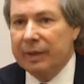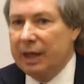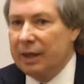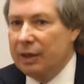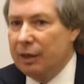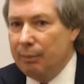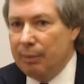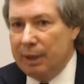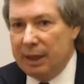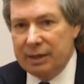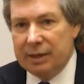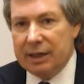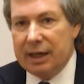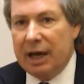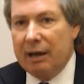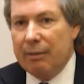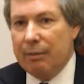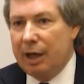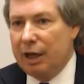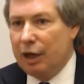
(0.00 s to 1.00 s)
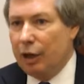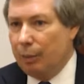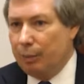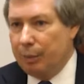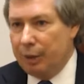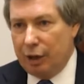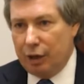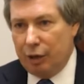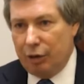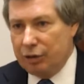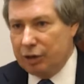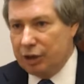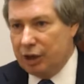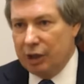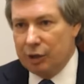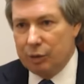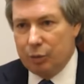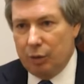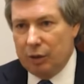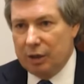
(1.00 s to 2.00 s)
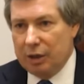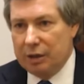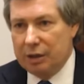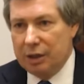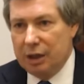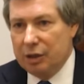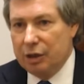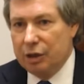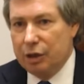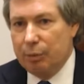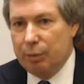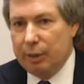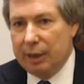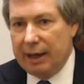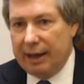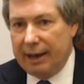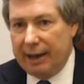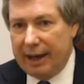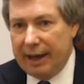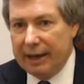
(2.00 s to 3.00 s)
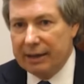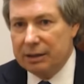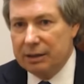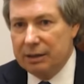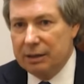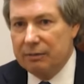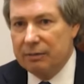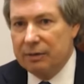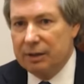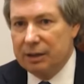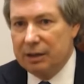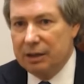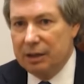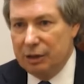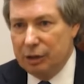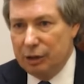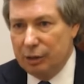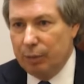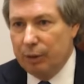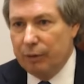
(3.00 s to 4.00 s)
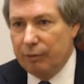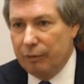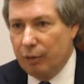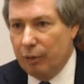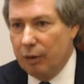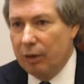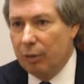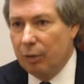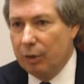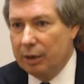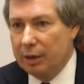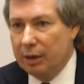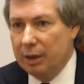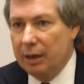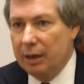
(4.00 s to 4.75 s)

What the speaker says: In the meantime, I hope the co-chairs will continue to be active, continue to put forward